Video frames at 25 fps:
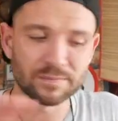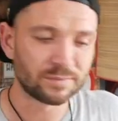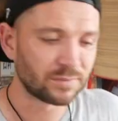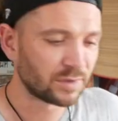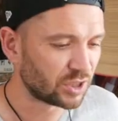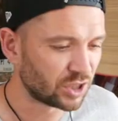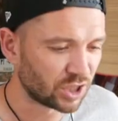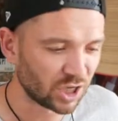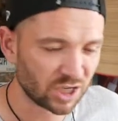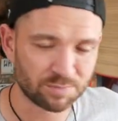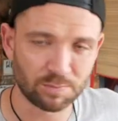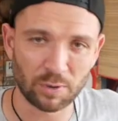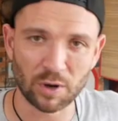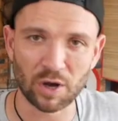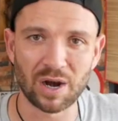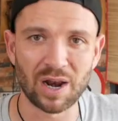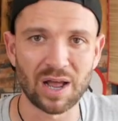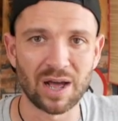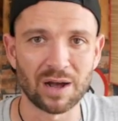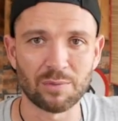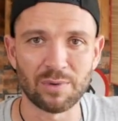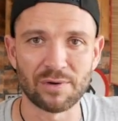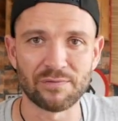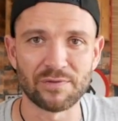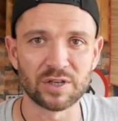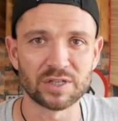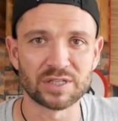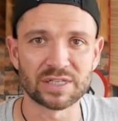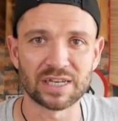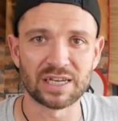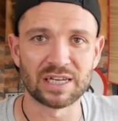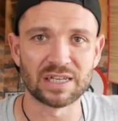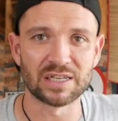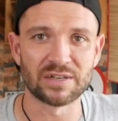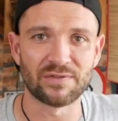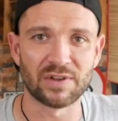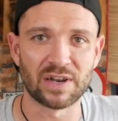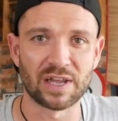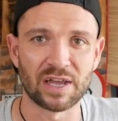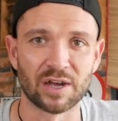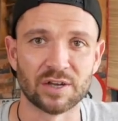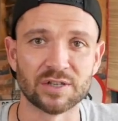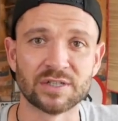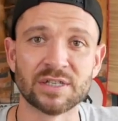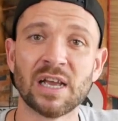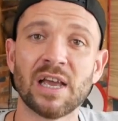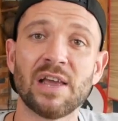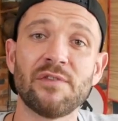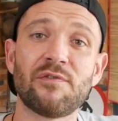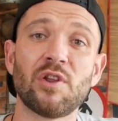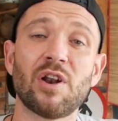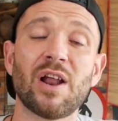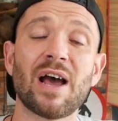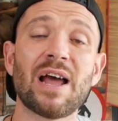it's just pot luck whether you see these videos. If you